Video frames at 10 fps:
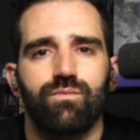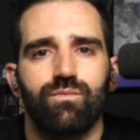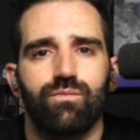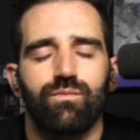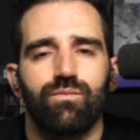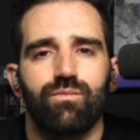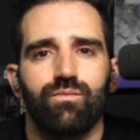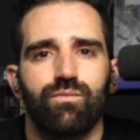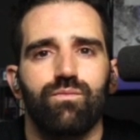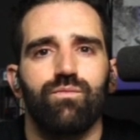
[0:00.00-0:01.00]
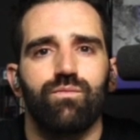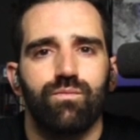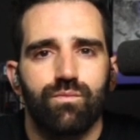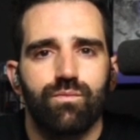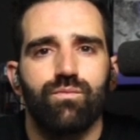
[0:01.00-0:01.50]

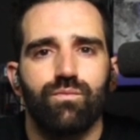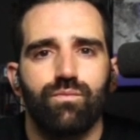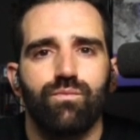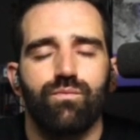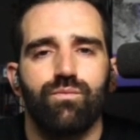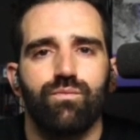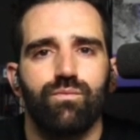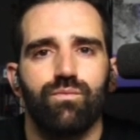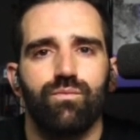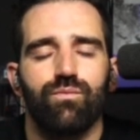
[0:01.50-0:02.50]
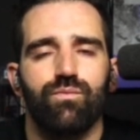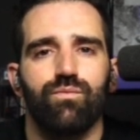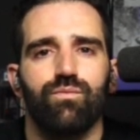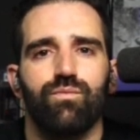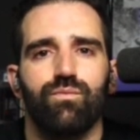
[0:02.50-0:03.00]

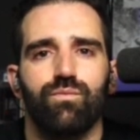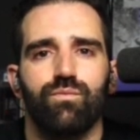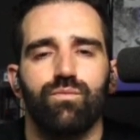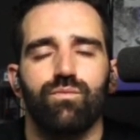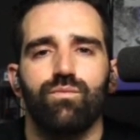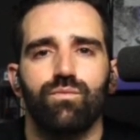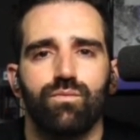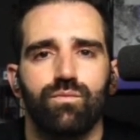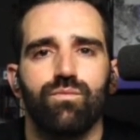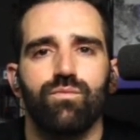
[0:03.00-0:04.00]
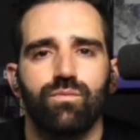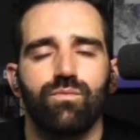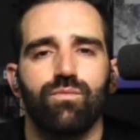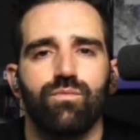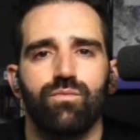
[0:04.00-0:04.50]

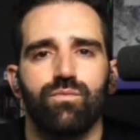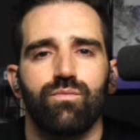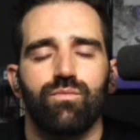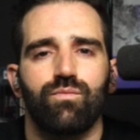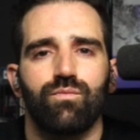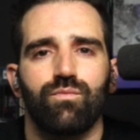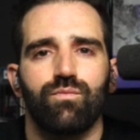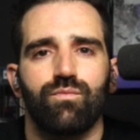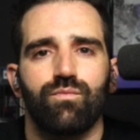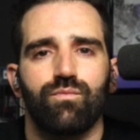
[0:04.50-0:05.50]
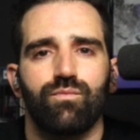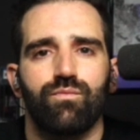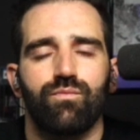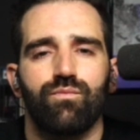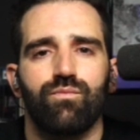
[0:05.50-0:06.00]

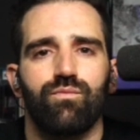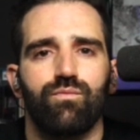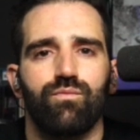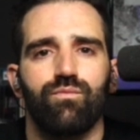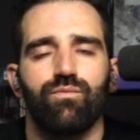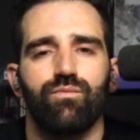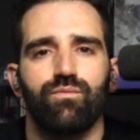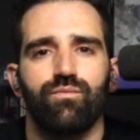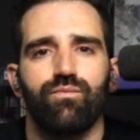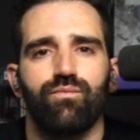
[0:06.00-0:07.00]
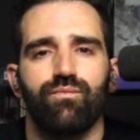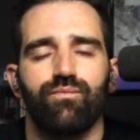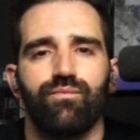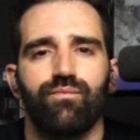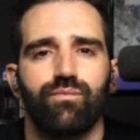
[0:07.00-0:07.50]

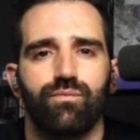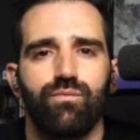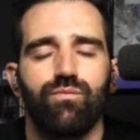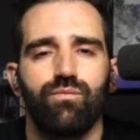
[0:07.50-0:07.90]
[no speech]